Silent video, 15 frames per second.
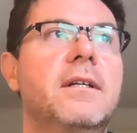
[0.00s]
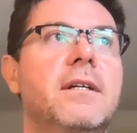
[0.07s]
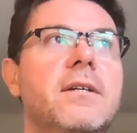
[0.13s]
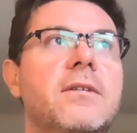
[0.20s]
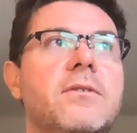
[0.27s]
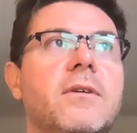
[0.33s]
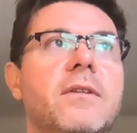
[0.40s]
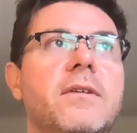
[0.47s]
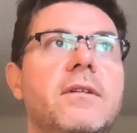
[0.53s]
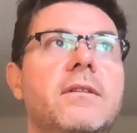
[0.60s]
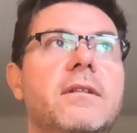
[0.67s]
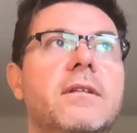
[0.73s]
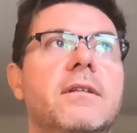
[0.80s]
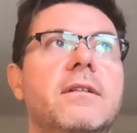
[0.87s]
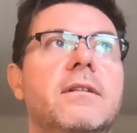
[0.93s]
So I think
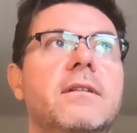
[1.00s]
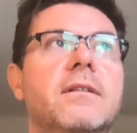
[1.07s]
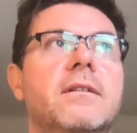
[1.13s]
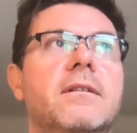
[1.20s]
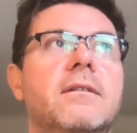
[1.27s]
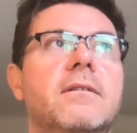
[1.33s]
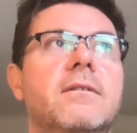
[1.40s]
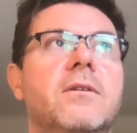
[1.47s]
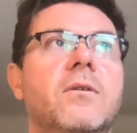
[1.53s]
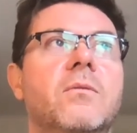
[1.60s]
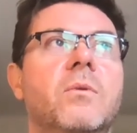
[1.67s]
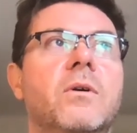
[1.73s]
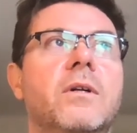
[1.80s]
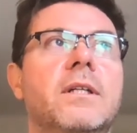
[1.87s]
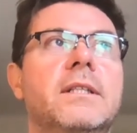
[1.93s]
that
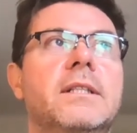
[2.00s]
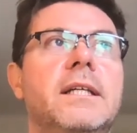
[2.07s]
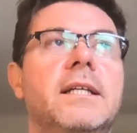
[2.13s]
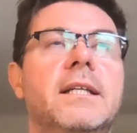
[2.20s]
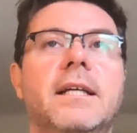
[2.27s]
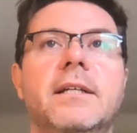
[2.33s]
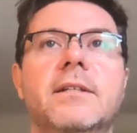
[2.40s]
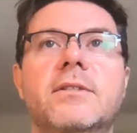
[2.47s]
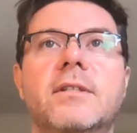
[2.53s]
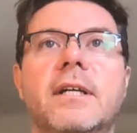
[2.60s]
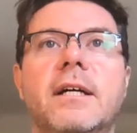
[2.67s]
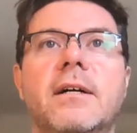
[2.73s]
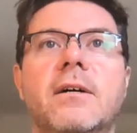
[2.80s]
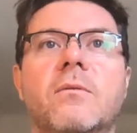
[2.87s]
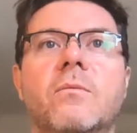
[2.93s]
we're in a day and age
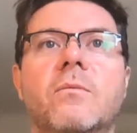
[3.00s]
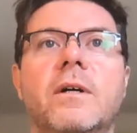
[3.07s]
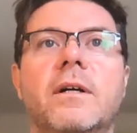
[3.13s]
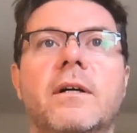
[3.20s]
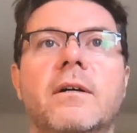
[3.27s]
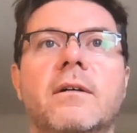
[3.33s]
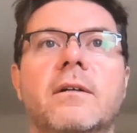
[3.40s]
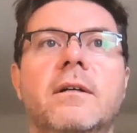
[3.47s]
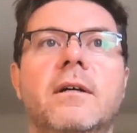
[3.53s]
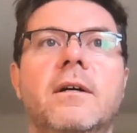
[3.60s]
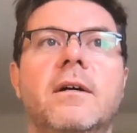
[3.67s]
now where